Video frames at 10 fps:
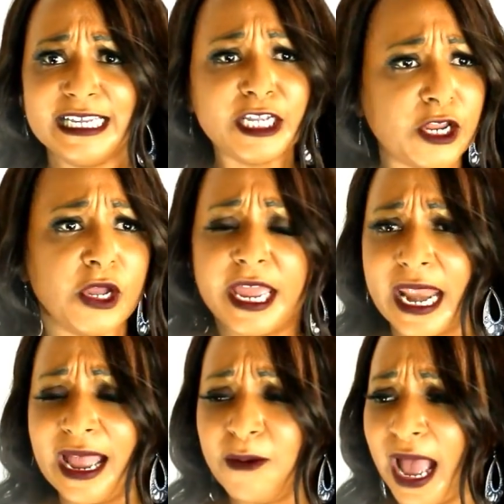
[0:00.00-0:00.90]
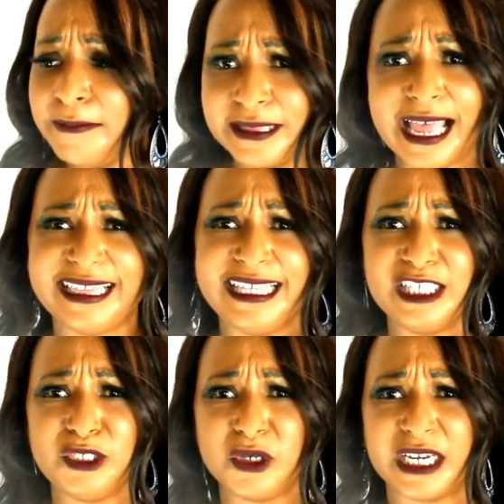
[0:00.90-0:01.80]
You know, and I'm glad
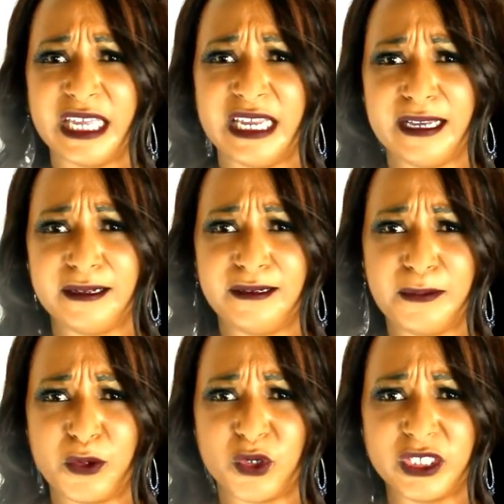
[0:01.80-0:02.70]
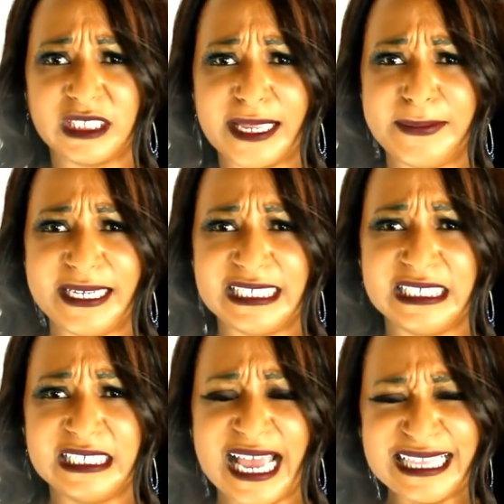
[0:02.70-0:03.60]
these two are getting a divorce. I mean,
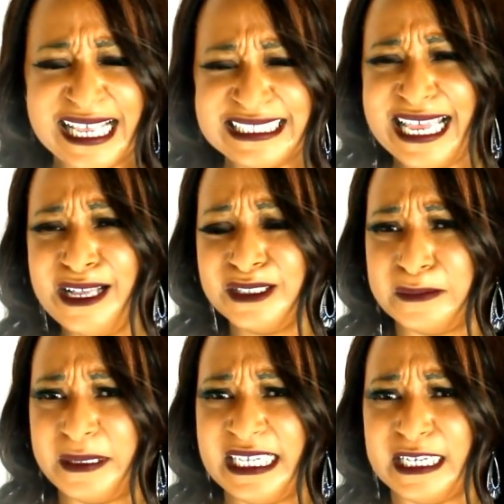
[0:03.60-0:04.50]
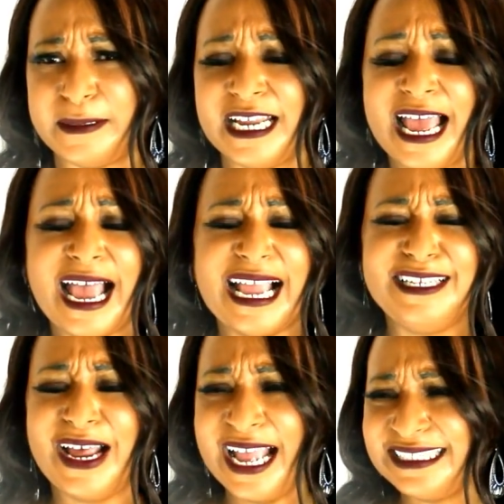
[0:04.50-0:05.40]
that sounds mean, but you
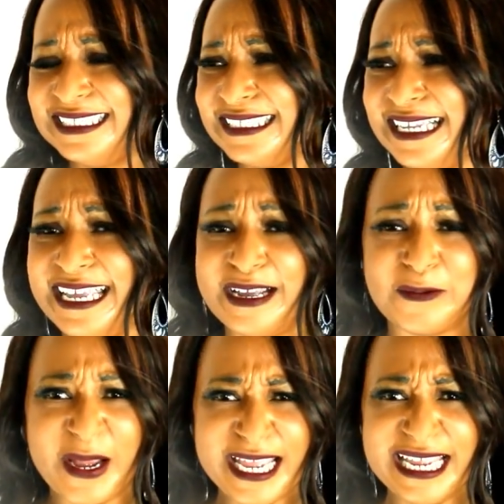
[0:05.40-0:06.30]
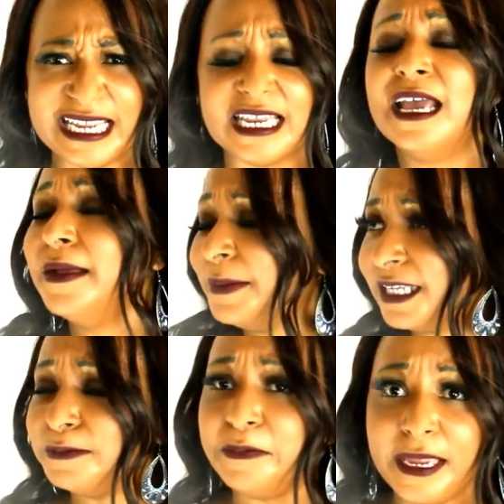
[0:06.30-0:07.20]
know, I just can't wait,
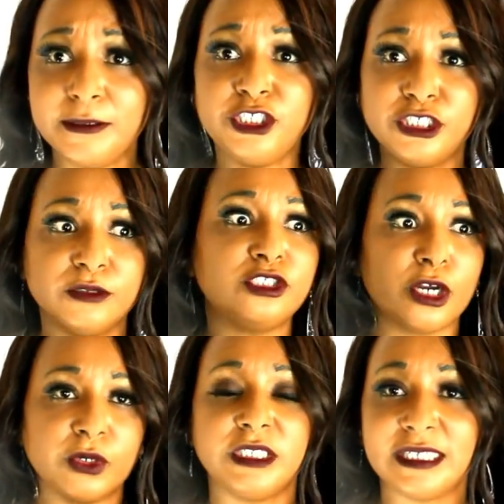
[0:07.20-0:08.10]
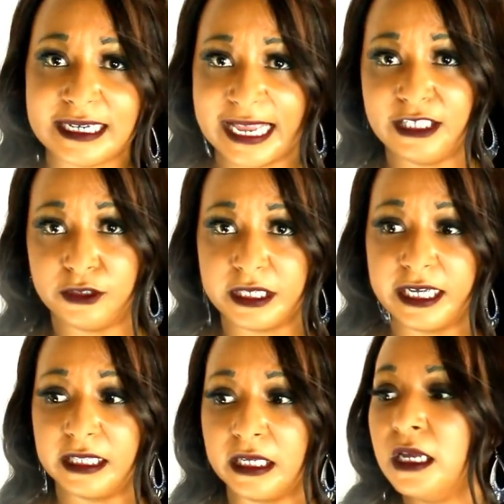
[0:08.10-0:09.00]
because maybe she'll turn into nicer
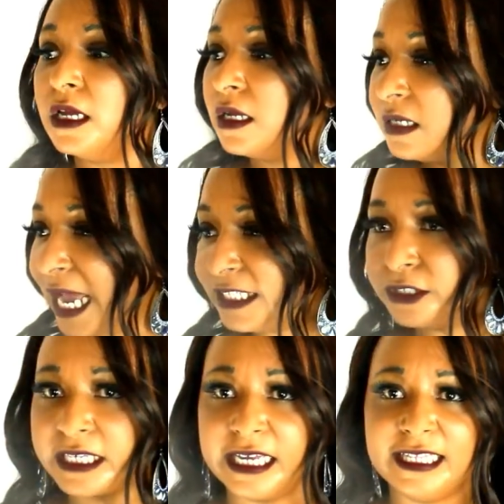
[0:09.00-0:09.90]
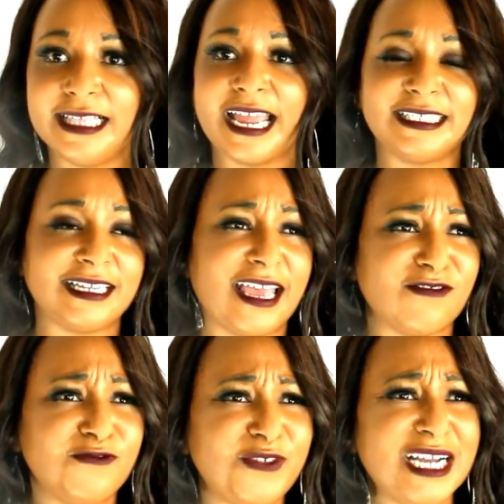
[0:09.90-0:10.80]
Kelly. Nicer Kelly likes to
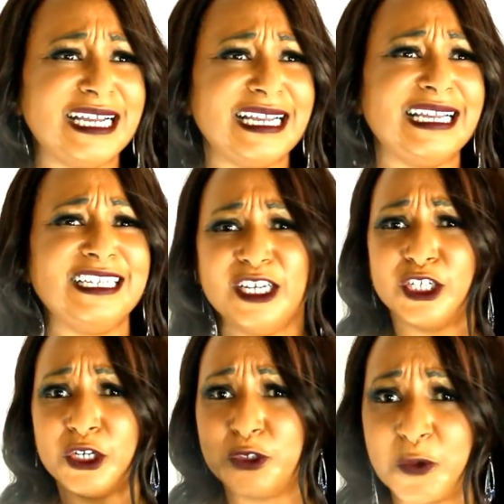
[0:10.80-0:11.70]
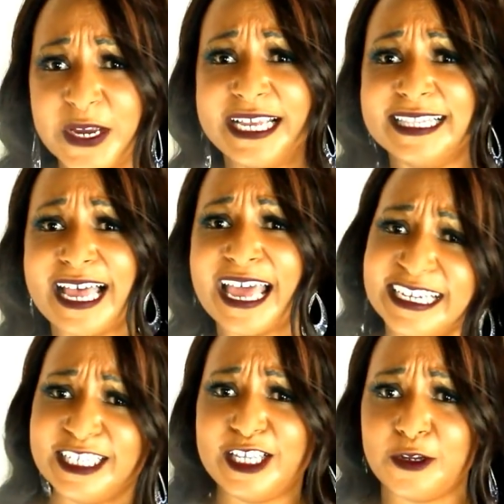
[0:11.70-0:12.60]
have fun, drink a lot,
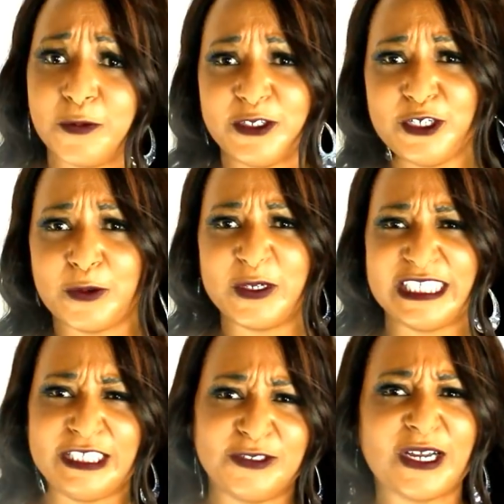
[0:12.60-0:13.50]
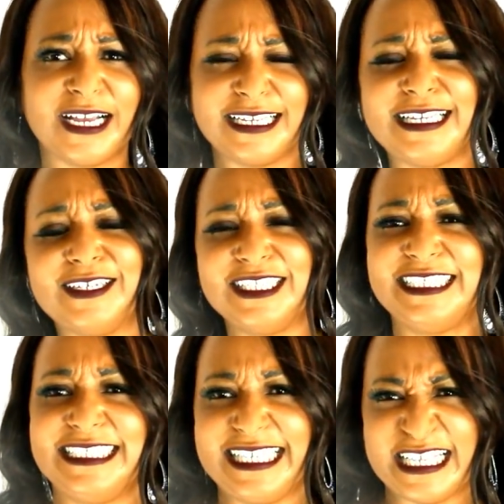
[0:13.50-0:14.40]
and then when, you know, when she's drunk, you know, then
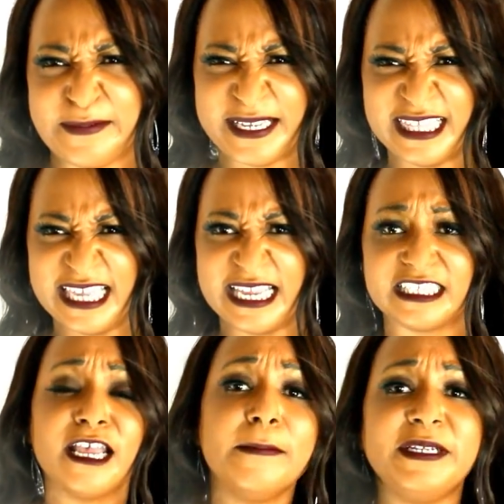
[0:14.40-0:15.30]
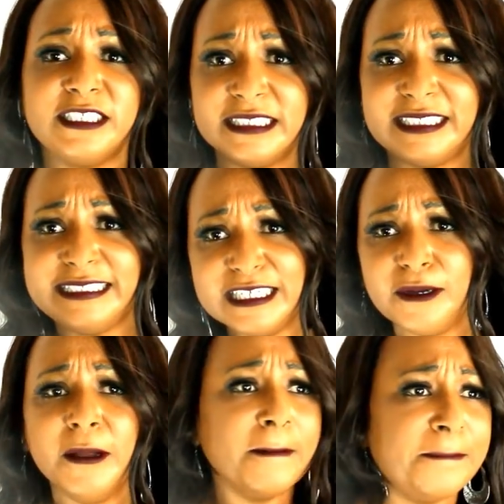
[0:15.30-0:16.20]
she says mean things. But it's
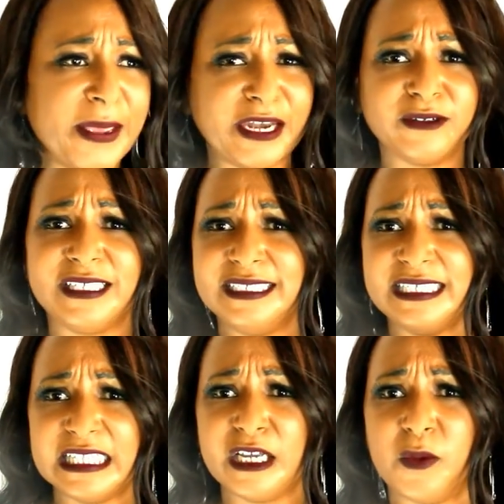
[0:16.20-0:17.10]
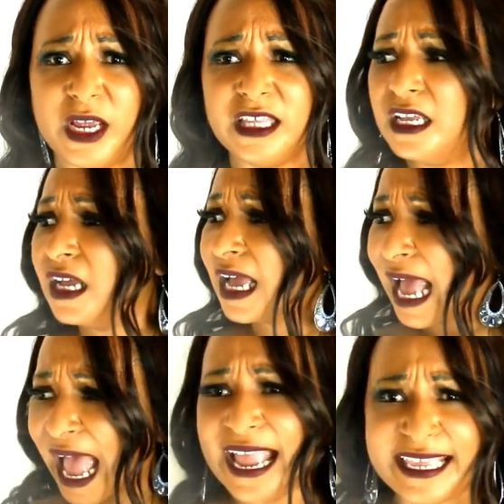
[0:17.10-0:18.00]
still better than dealing with
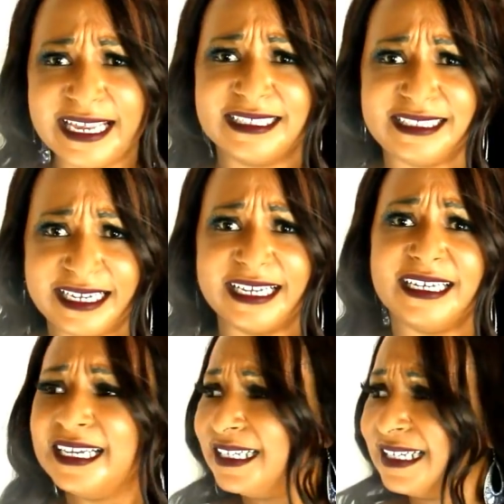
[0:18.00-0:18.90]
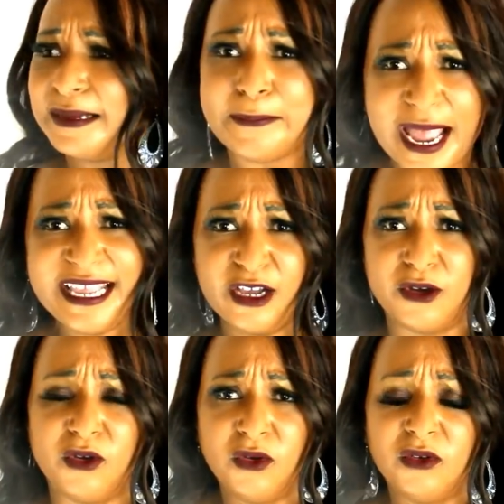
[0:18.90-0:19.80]
"I can't stand
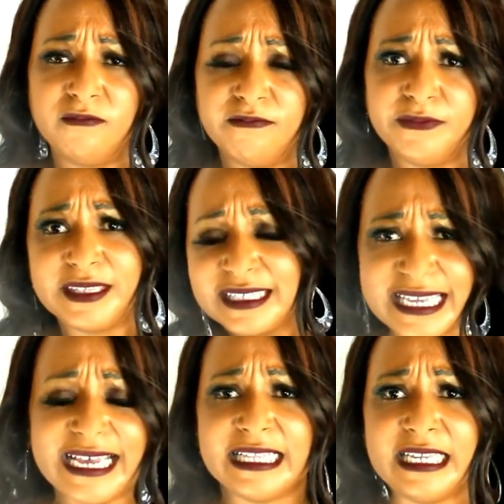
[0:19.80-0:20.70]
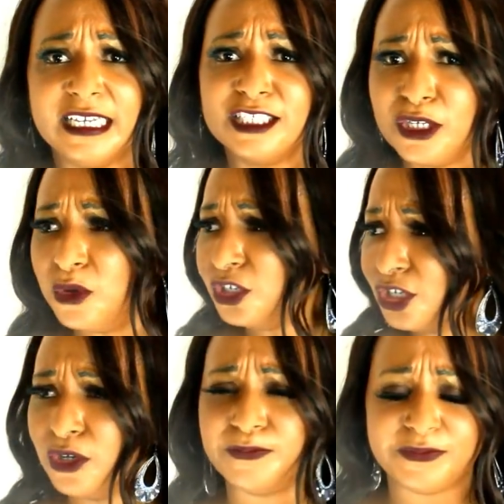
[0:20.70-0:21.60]
Michael" Kelly. So
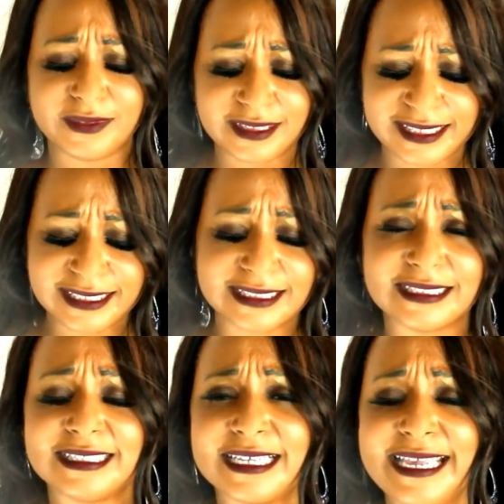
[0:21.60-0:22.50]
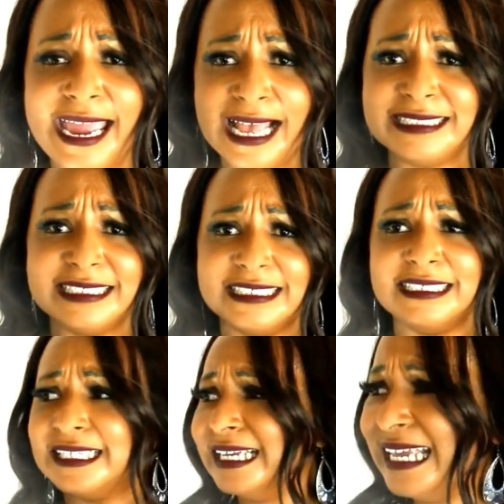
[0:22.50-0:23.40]
you know, the cast
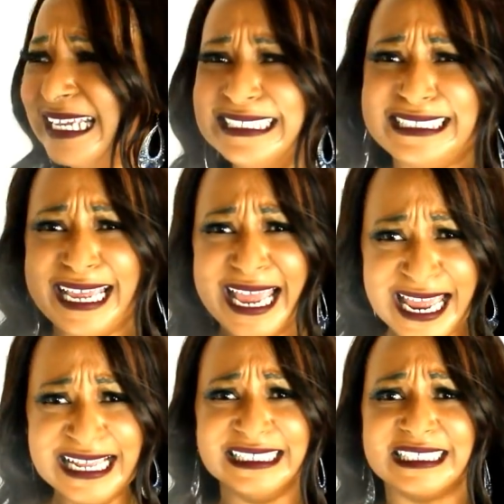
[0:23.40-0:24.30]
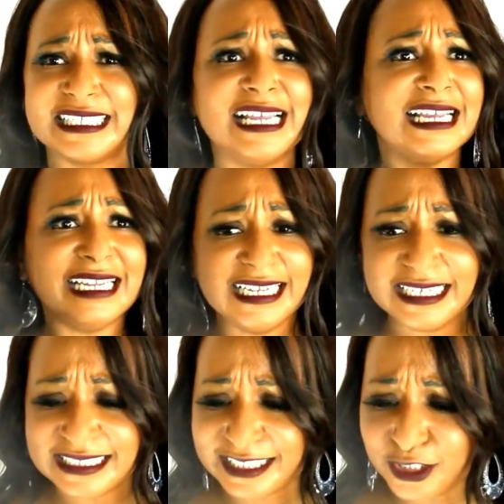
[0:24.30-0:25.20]
is intense,
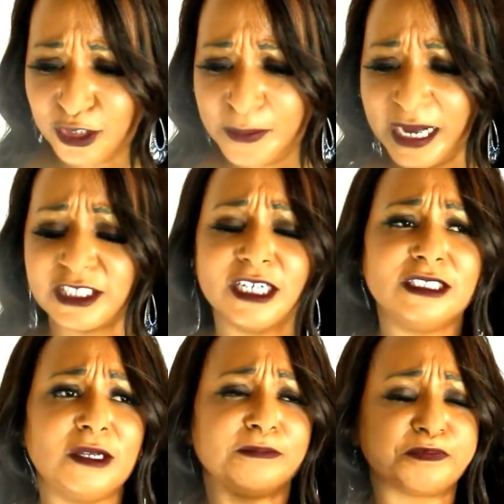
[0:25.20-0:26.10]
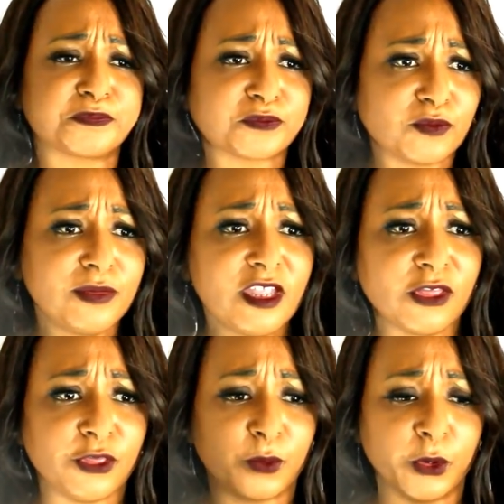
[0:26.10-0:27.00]
and it's too much. So
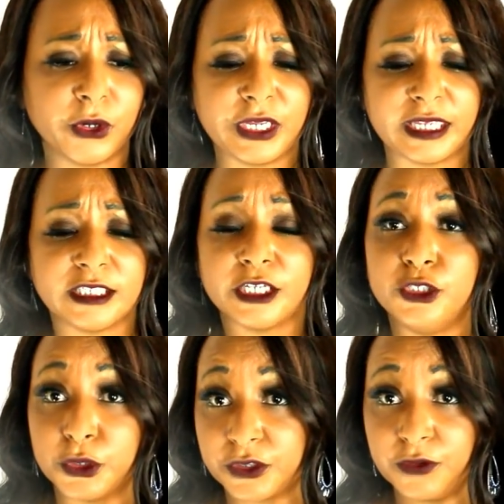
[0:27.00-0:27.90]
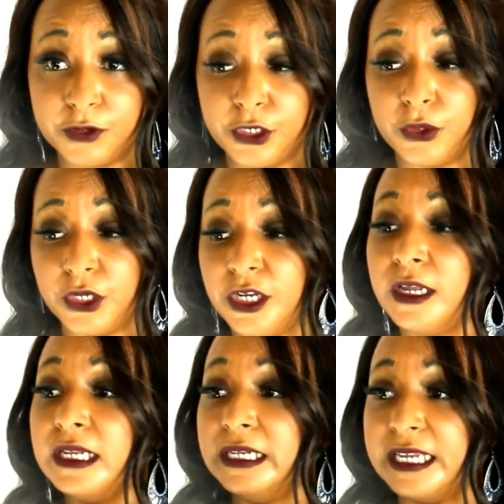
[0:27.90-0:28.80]
the word is, during the reunion,
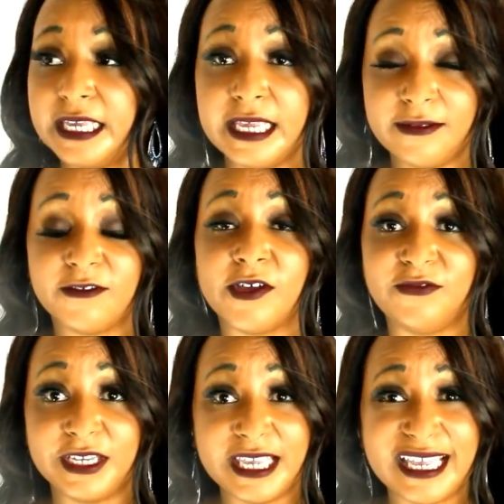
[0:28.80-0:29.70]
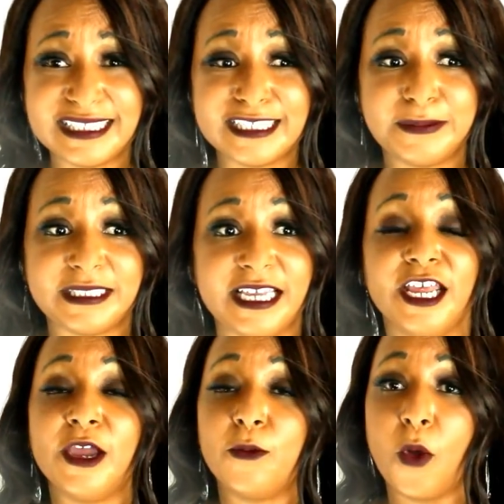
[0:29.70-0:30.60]
Vicki gets
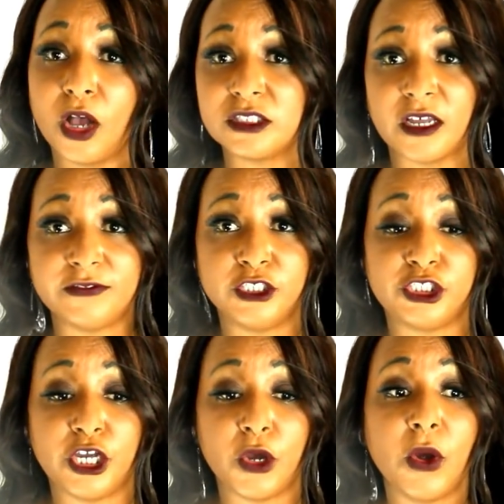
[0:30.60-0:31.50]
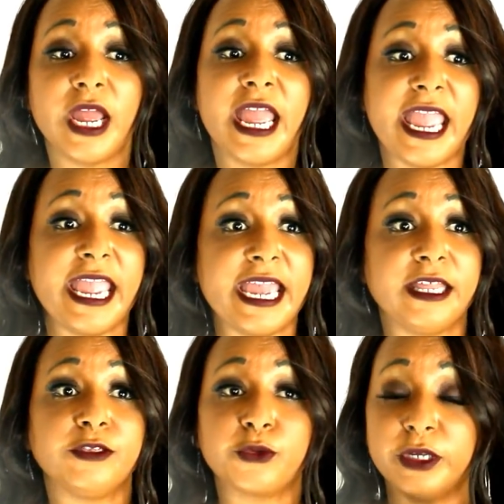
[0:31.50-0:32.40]
upset, walks off the show,
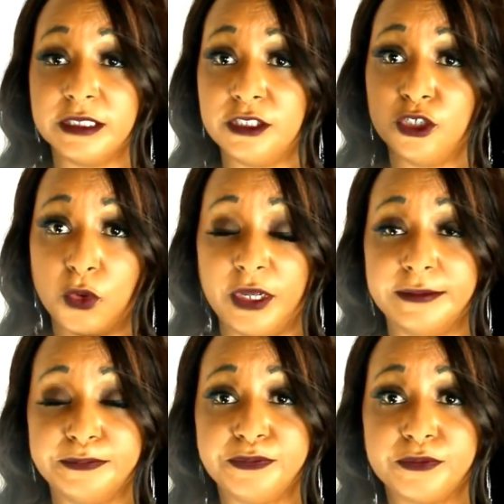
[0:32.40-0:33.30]
and threatens to quit.